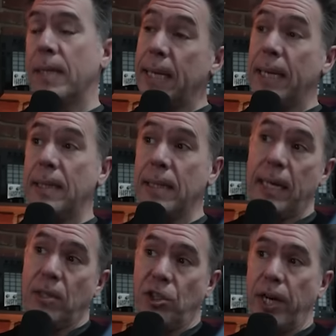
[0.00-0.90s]
It is
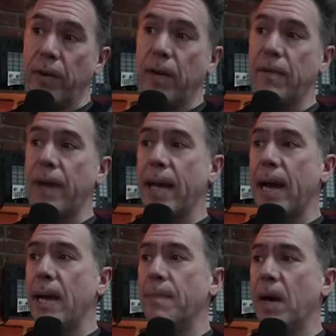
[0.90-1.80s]
a generative
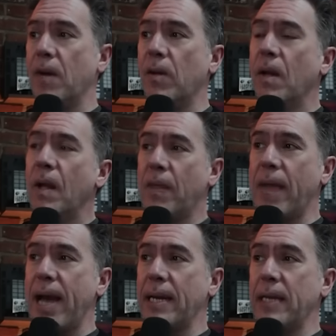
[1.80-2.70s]
AI model
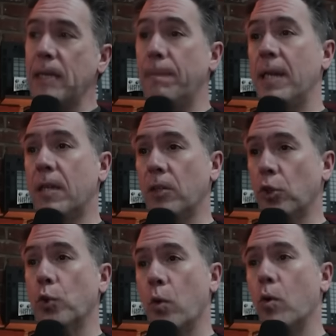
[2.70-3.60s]
that is being
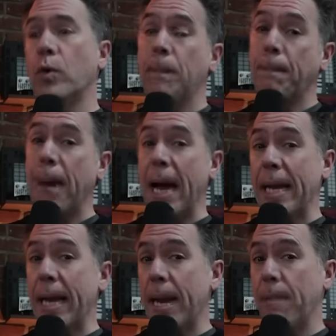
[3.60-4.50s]
controlled
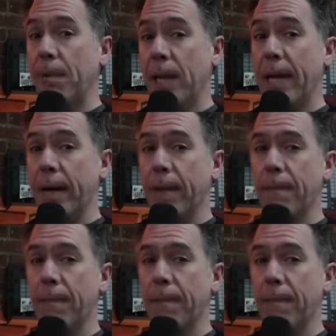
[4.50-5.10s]
by a player.